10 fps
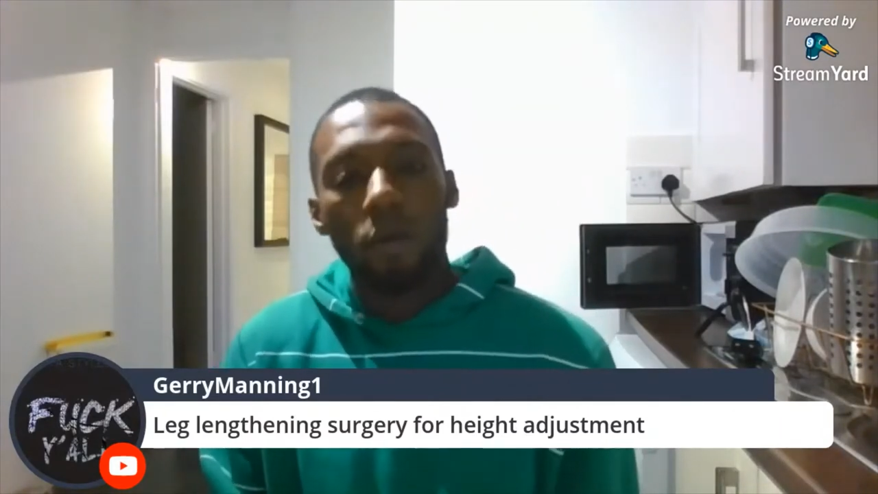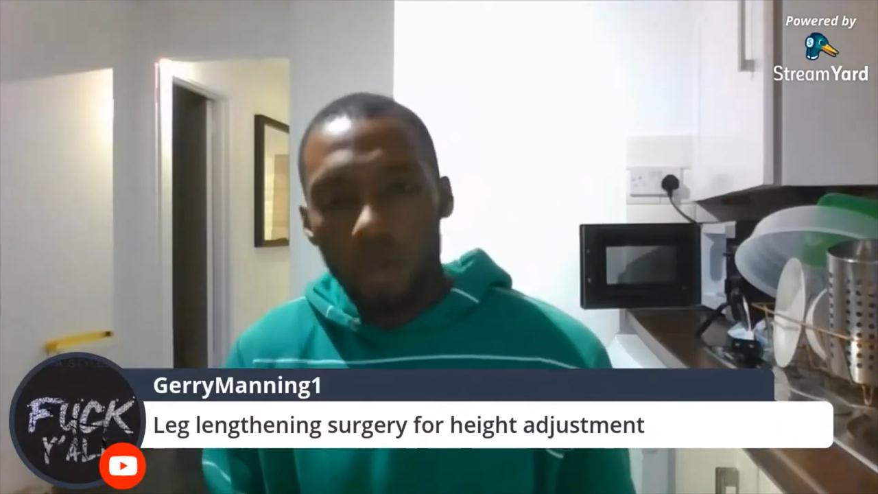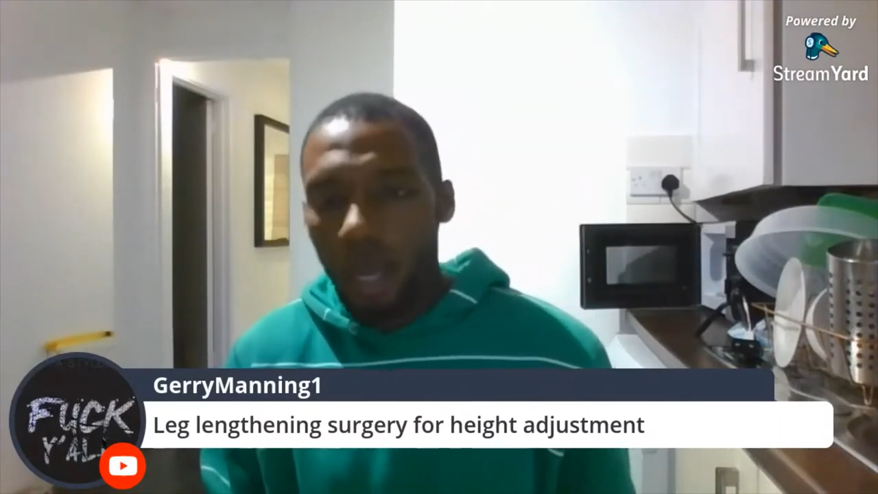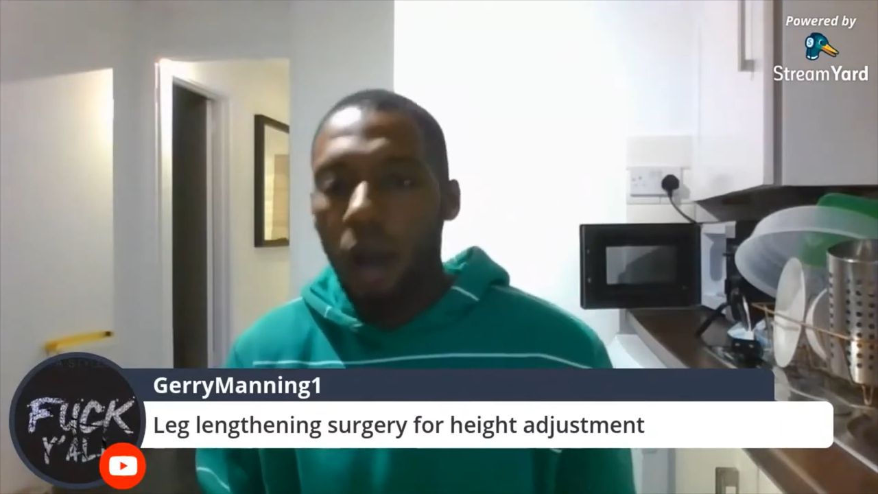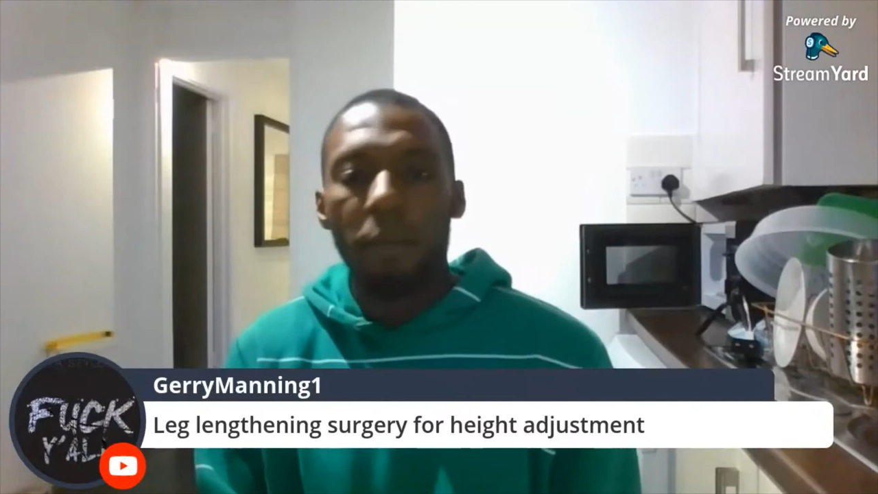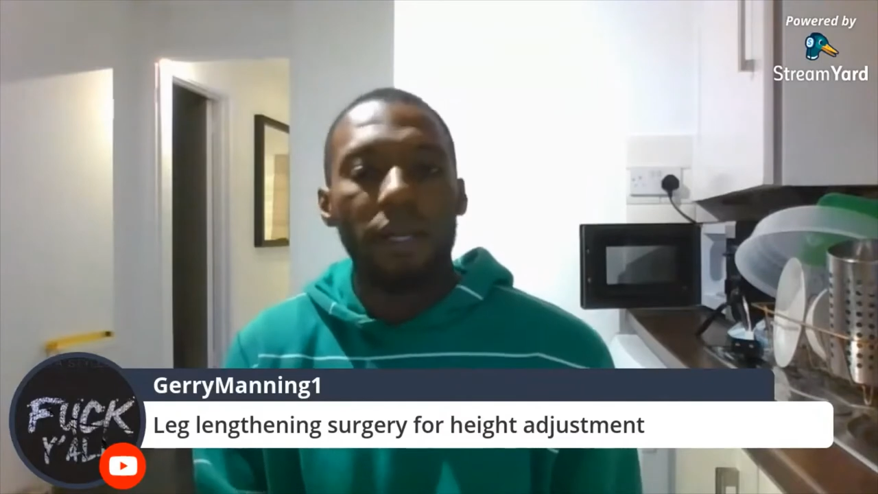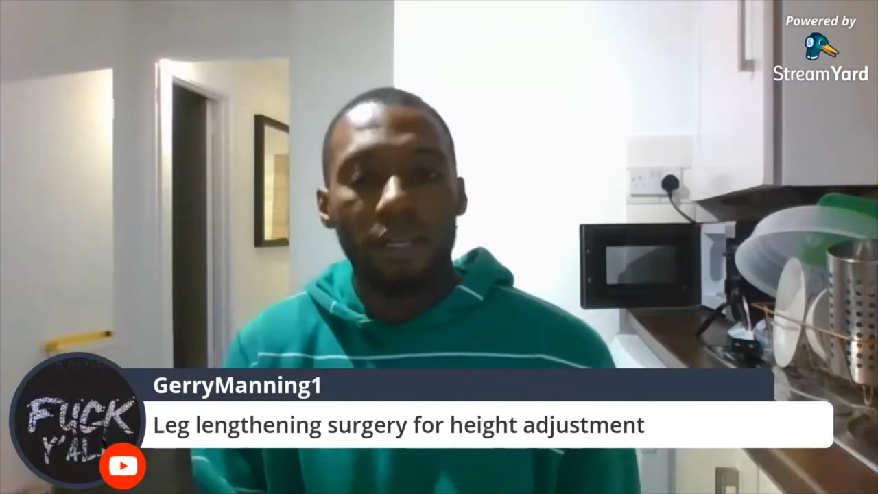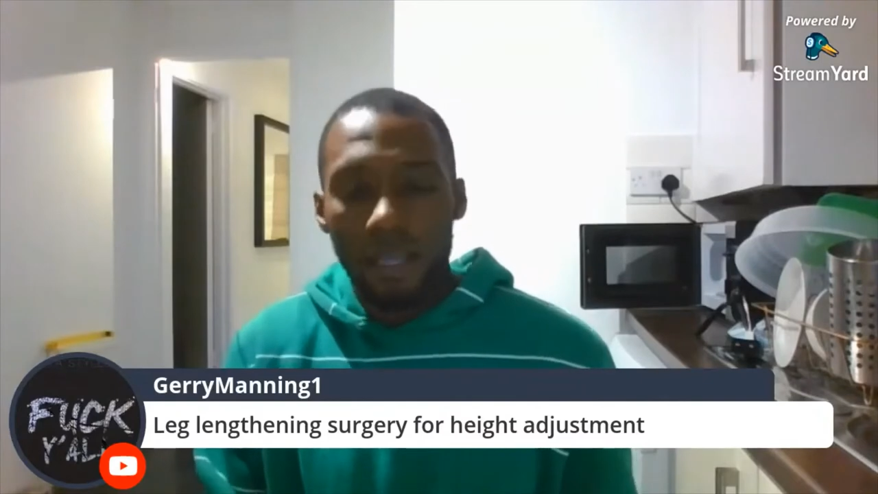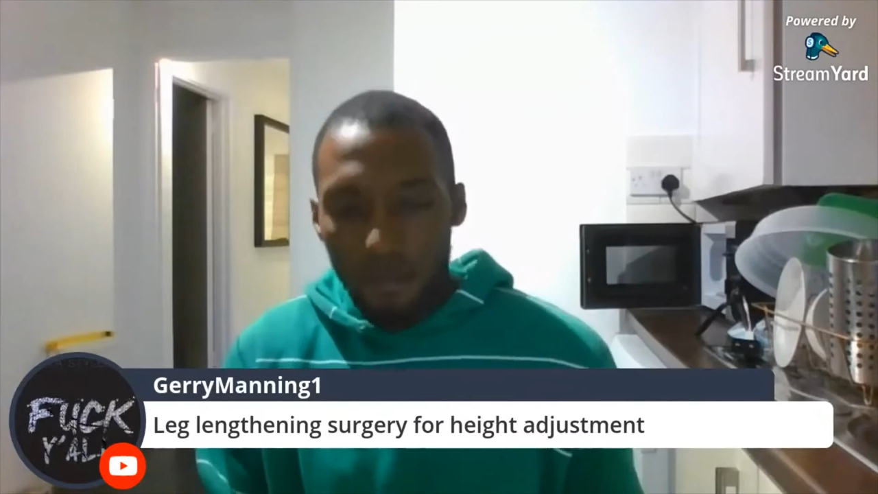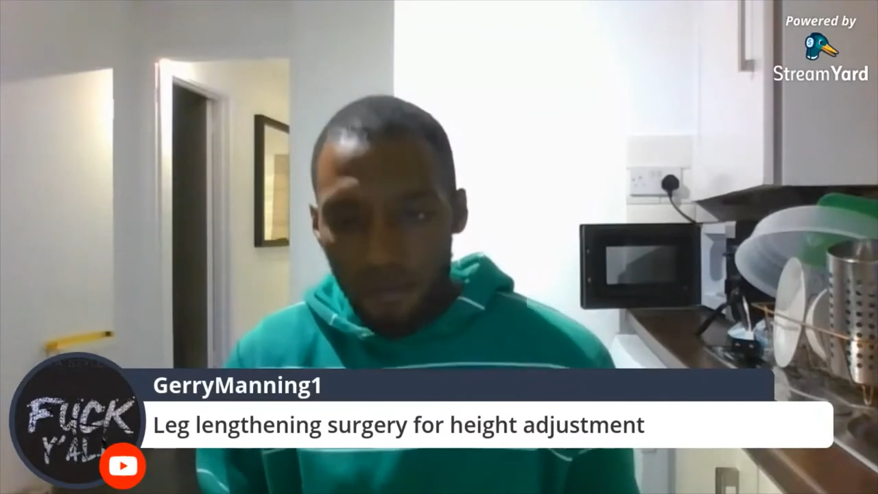but he will get up
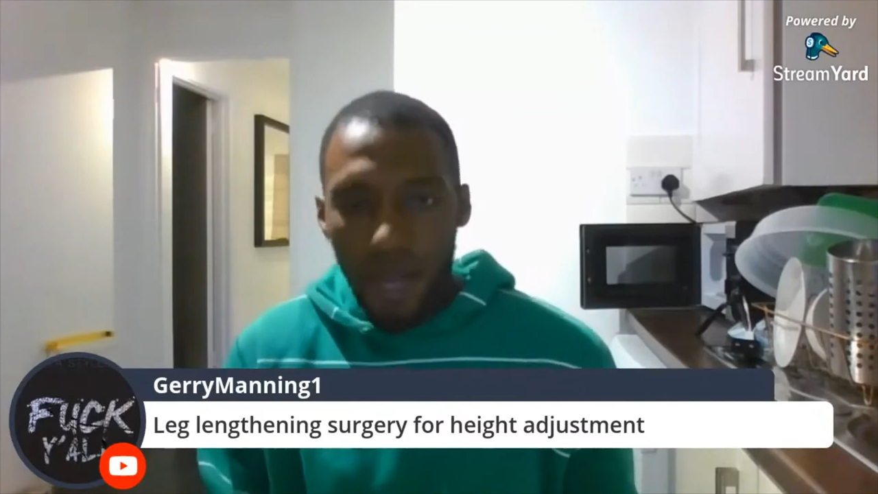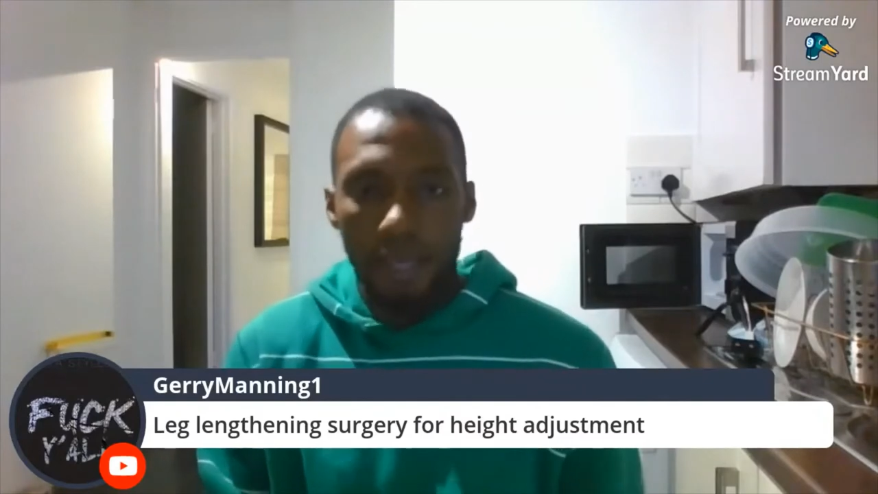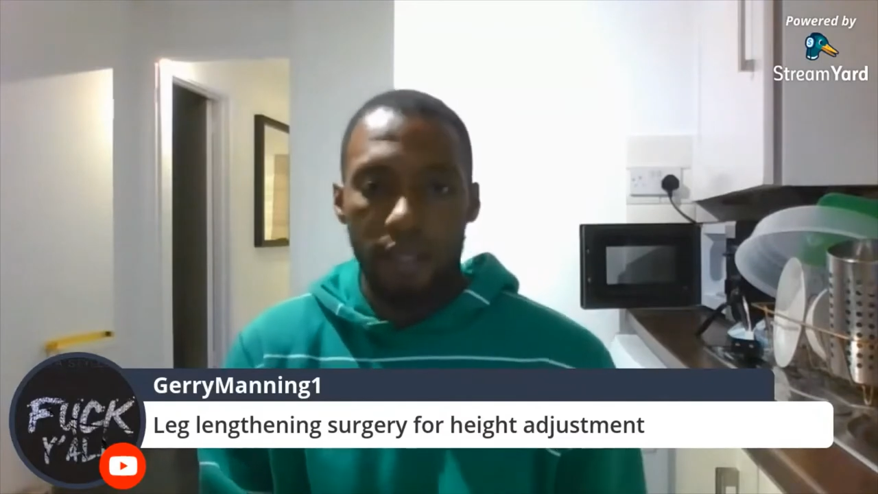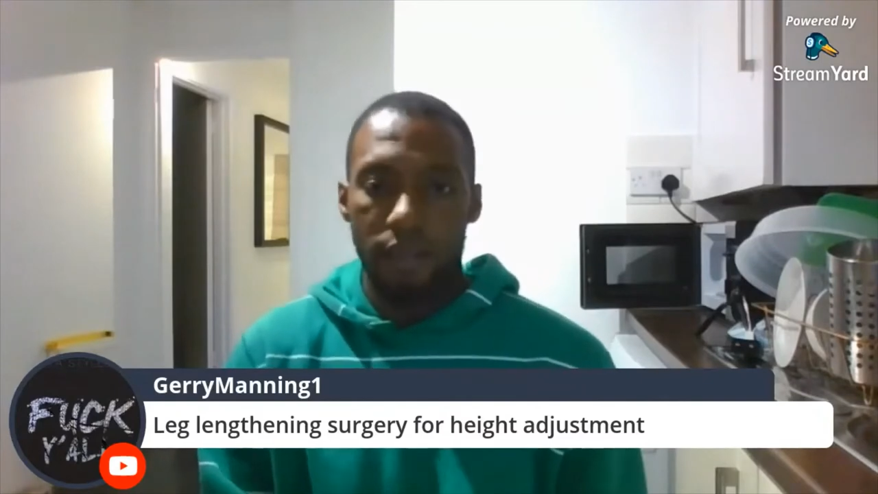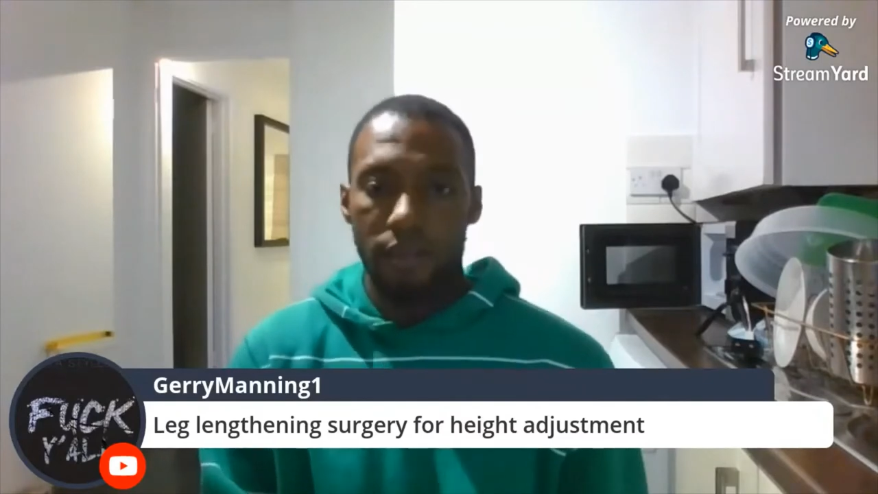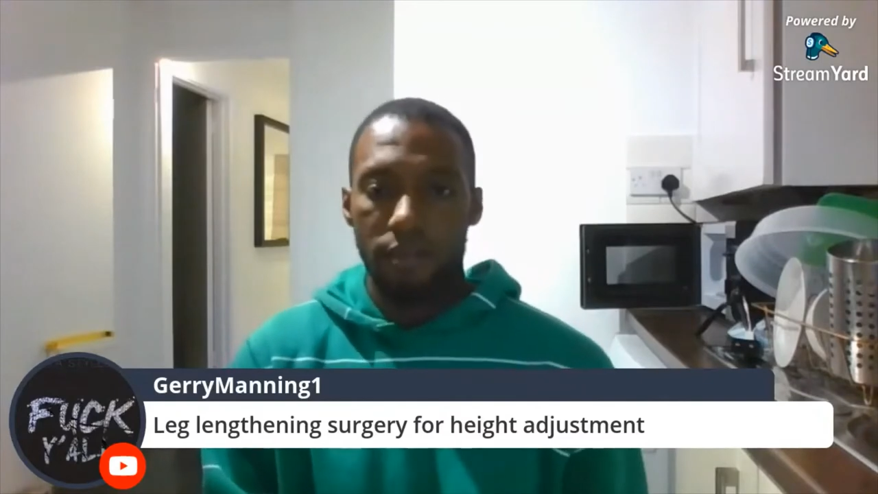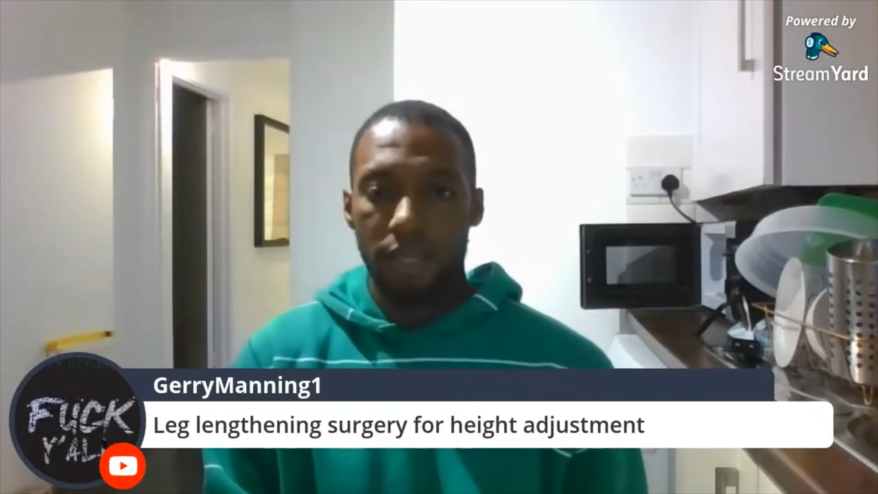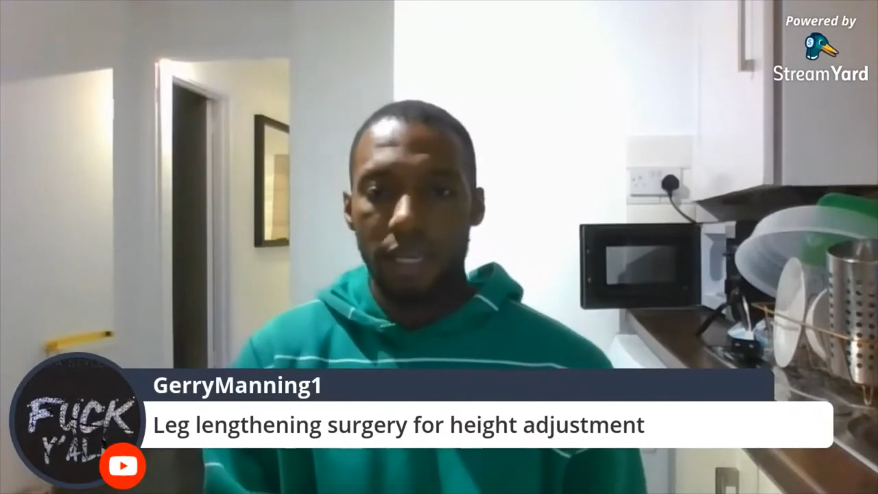and keep fighting.